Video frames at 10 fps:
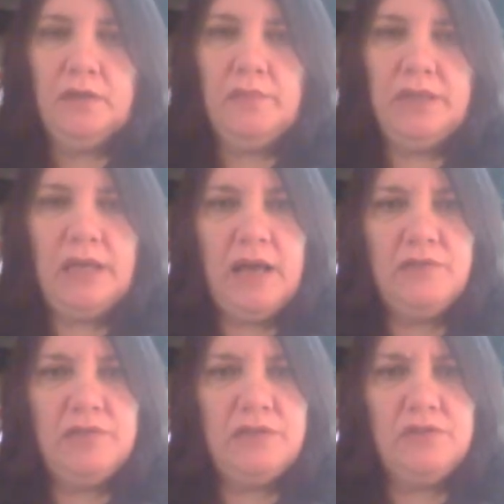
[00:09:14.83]
But
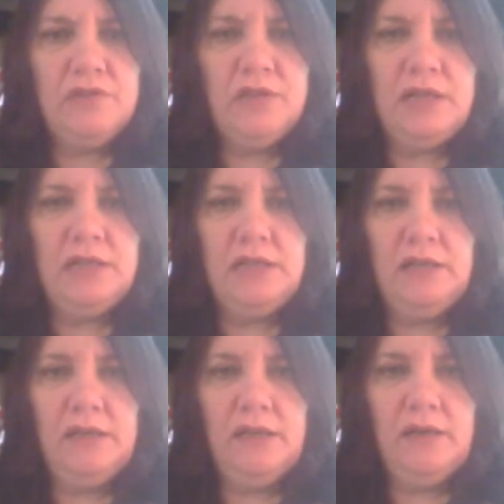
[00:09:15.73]
that just
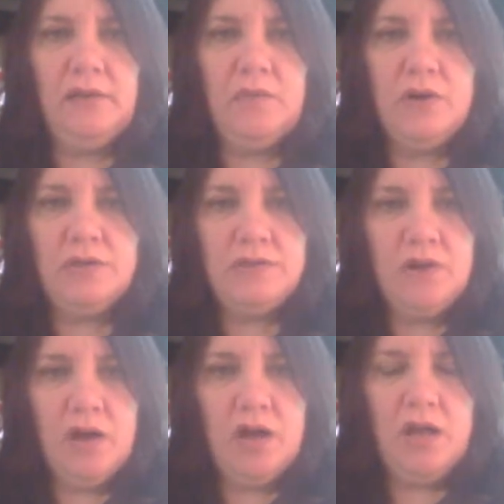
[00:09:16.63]
energetically was
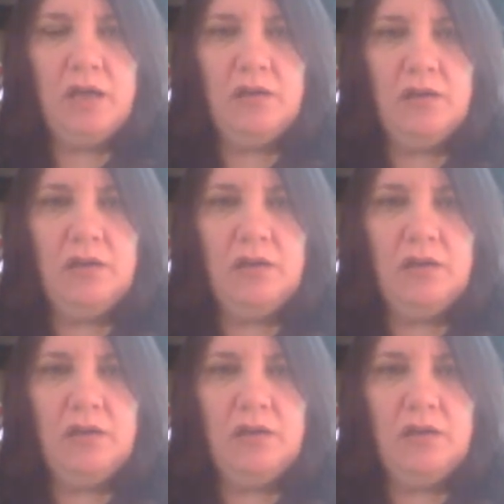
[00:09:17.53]
not